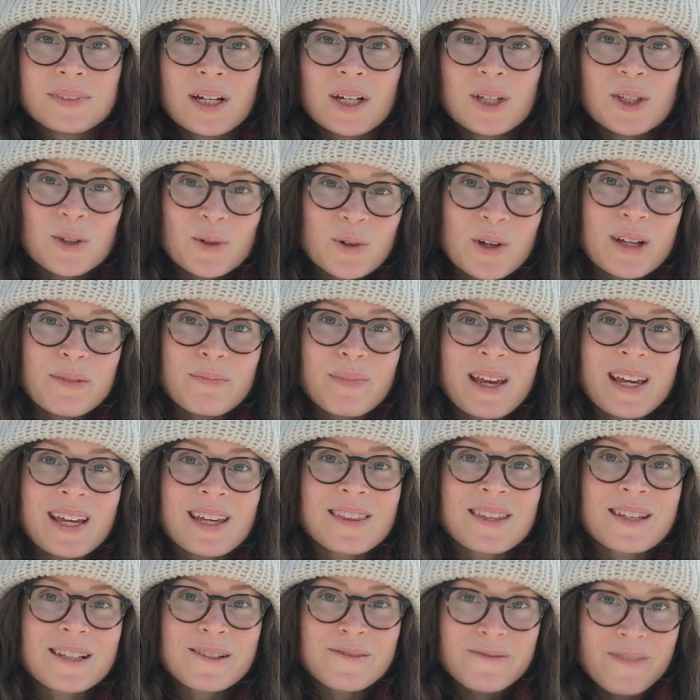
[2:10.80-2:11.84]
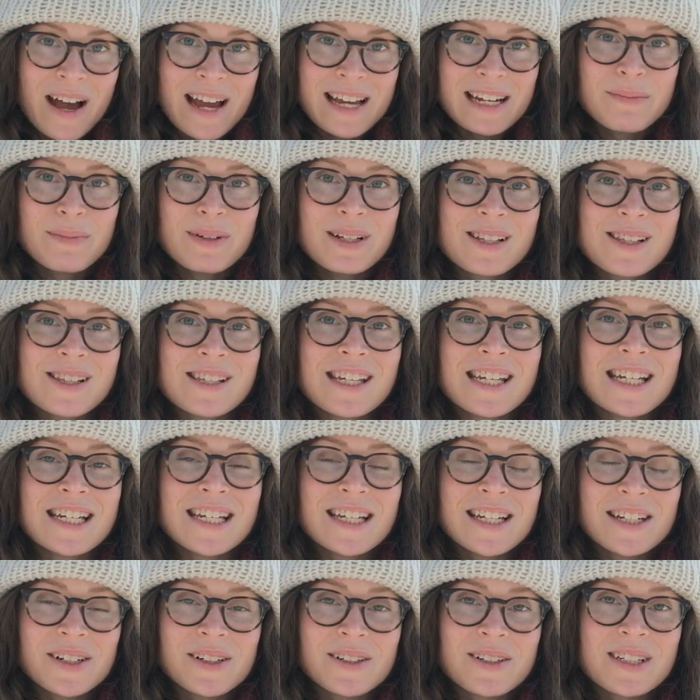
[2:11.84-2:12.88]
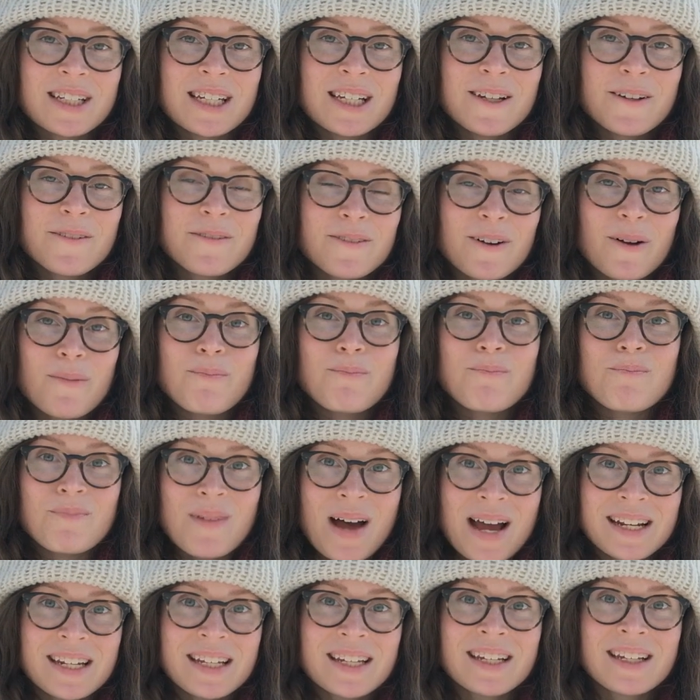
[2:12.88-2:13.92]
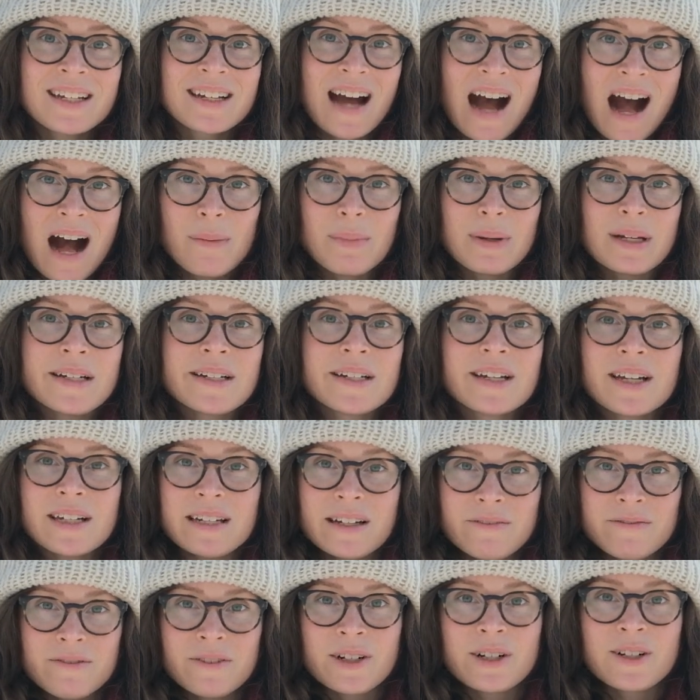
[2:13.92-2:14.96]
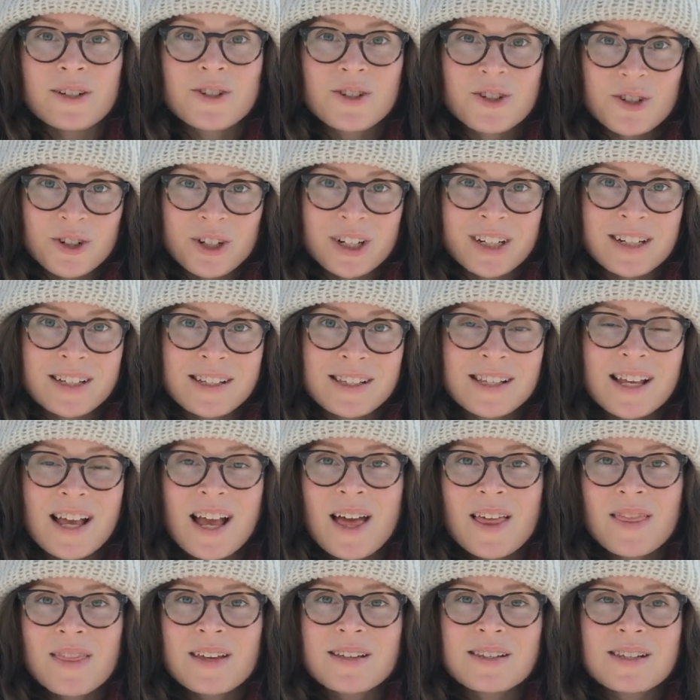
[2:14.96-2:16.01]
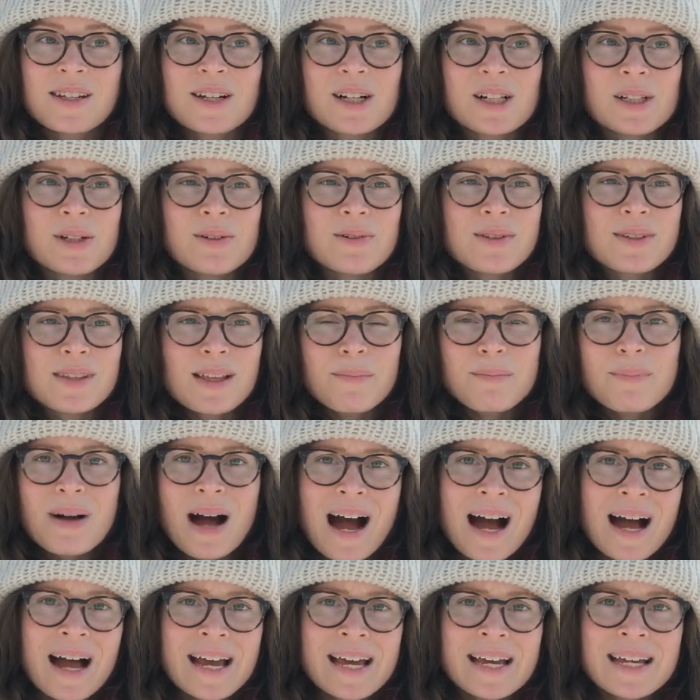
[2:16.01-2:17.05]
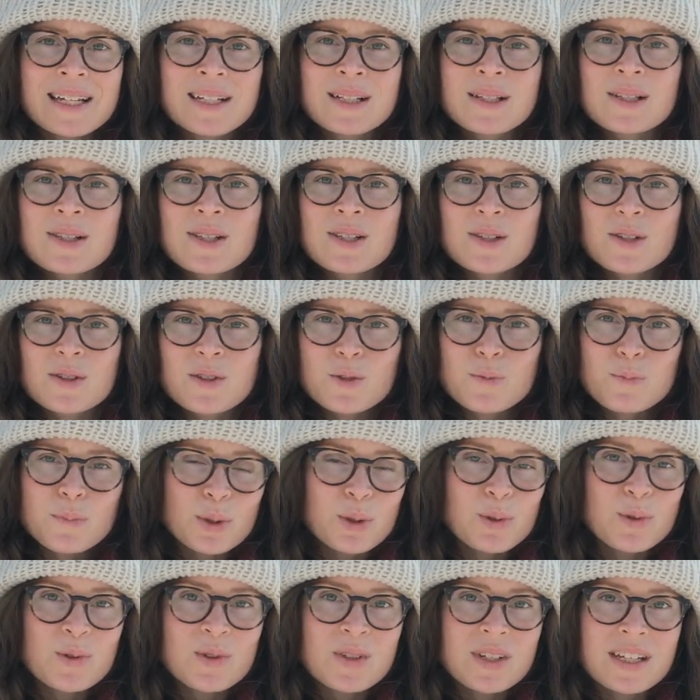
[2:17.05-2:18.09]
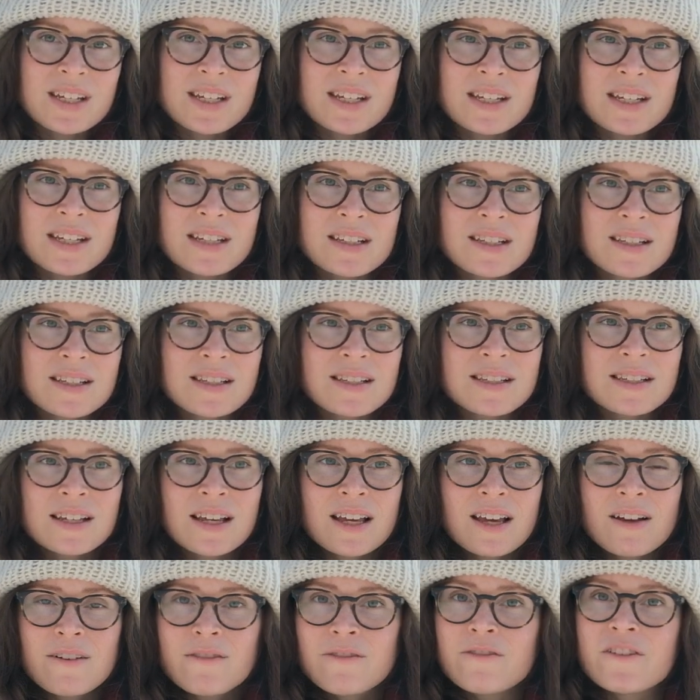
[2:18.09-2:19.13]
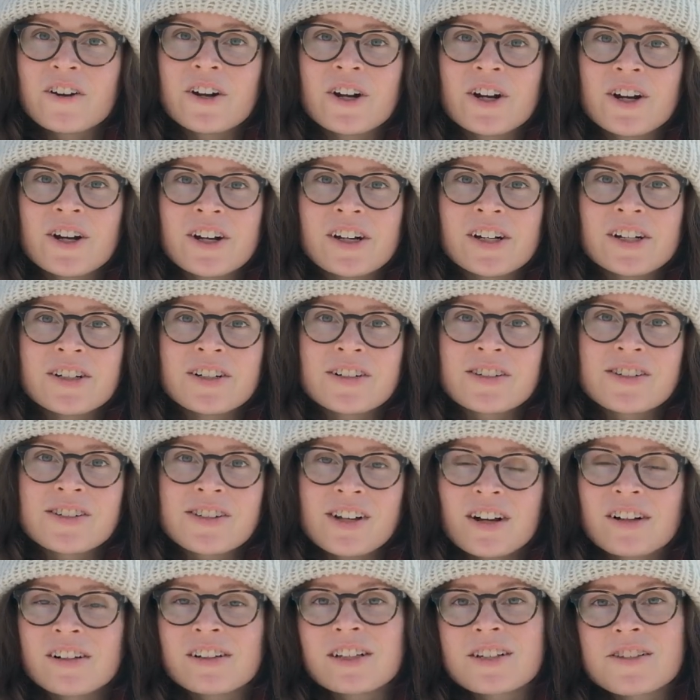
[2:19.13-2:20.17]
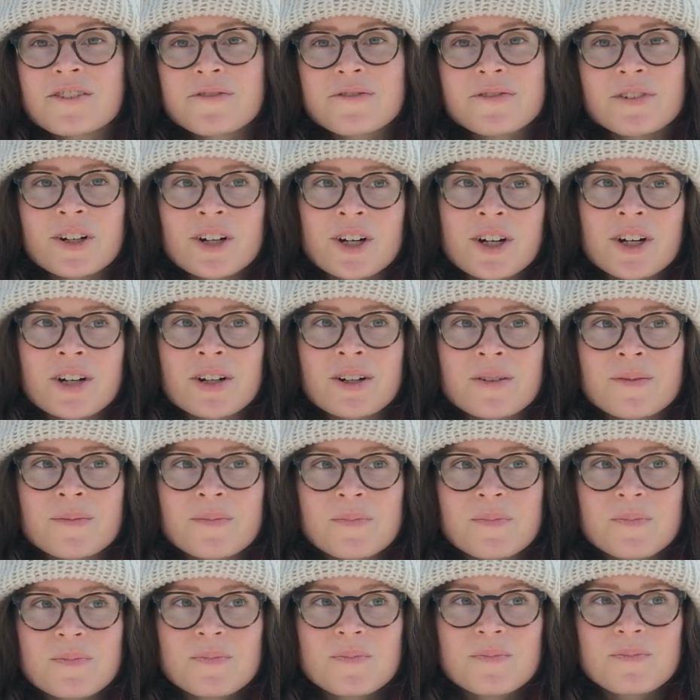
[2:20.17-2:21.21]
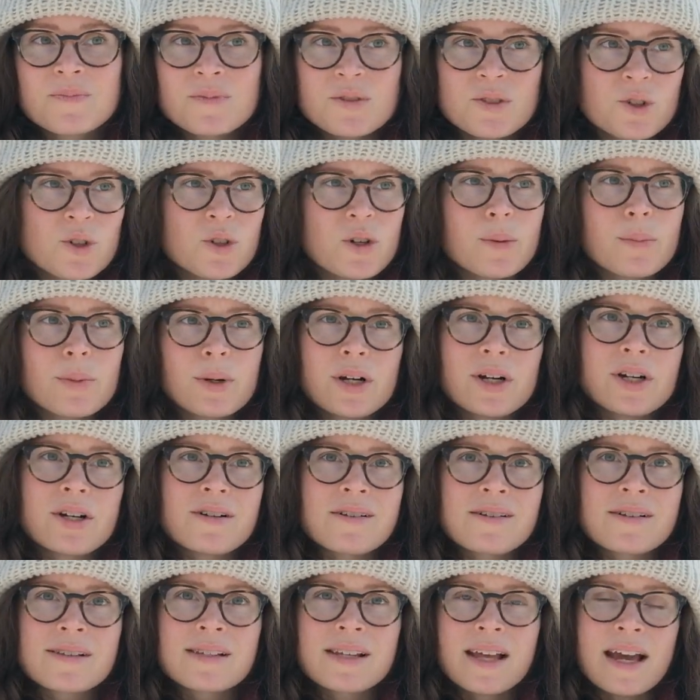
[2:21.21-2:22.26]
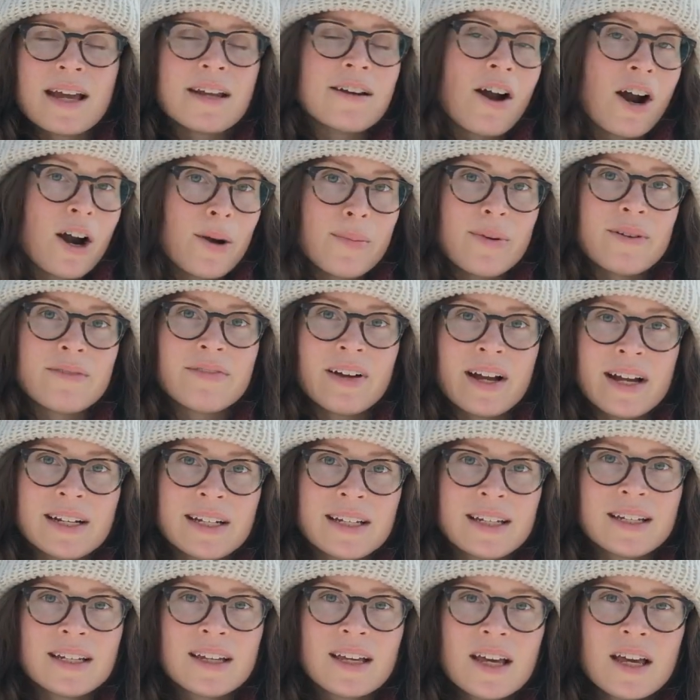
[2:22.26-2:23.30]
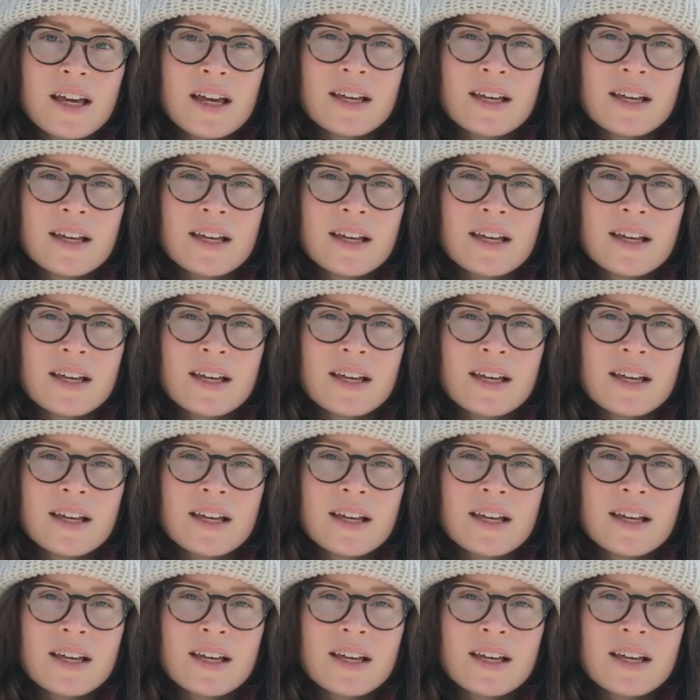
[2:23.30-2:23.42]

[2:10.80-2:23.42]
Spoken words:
You can make this vitamin C needle tea from many common coniferous trees. This includes the pines, spruces, firs, Douglas fir, junipers, and arborvitae.